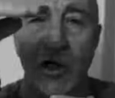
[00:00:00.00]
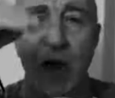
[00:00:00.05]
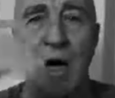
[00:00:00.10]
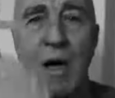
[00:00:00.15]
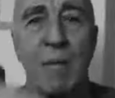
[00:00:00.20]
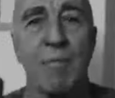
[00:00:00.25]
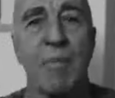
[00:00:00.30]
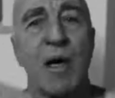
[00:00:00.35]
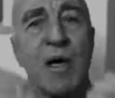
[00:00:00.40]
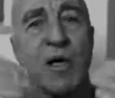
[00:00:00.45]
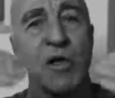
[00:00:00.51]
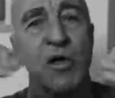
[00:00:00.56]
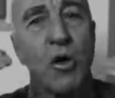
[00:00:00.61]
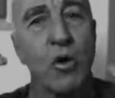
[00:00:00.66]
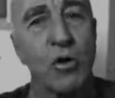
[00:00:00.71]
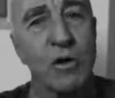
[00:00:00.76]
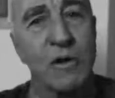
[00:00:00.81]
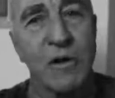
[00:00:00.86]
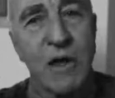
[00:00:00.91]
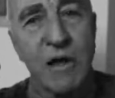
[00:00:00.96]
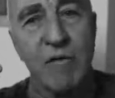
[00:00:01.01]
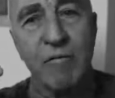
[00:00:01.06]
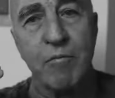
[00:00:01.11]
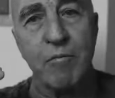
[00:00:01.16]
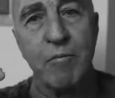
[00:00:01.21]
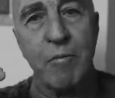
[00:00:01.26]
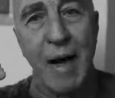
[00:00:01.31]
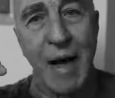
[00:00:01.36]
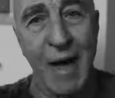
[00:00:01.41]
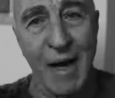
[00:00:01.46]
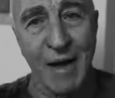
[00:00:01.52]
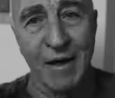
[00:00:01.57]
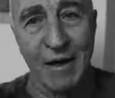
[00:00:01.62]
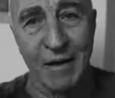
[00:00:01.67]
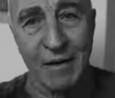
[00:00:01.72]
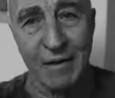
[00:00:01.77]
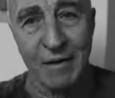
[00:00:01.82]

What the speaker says: up and not enough back.